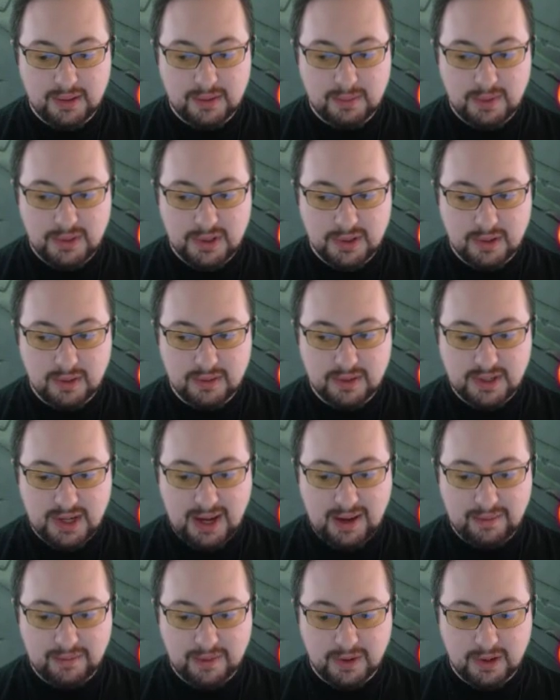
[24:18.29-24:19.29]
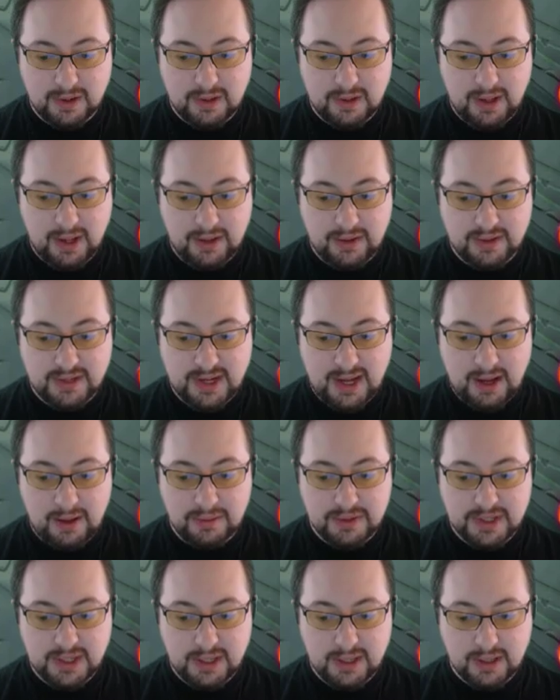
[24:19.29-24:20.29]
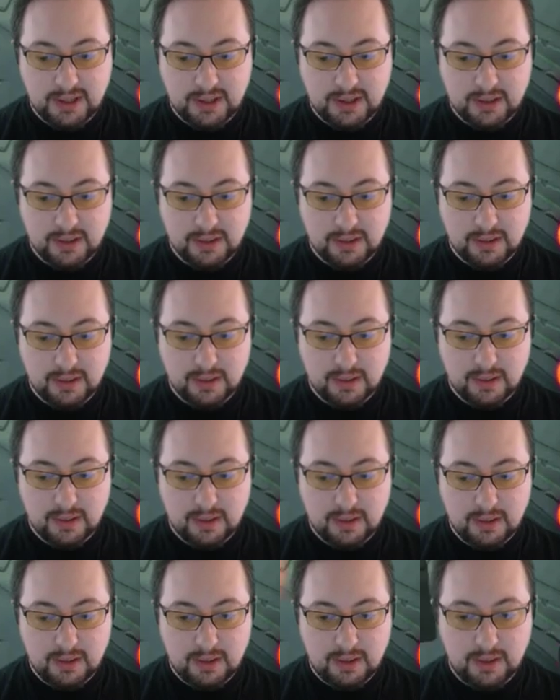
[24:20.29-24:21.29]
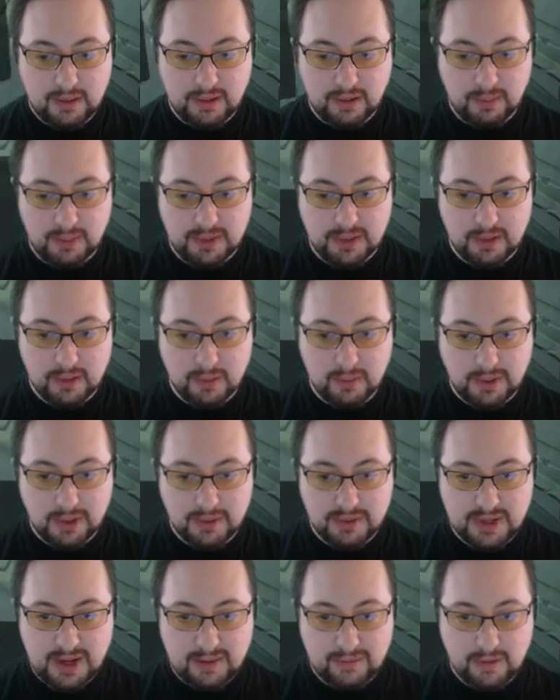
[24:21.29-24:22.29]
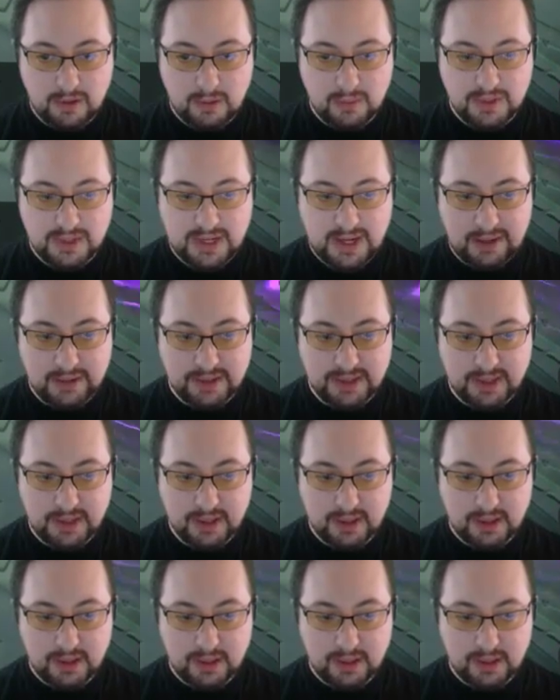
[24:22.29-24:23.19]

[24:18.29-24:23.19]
Do we just go Davriel and down tick? I think we do. We go Davriel, we down tick.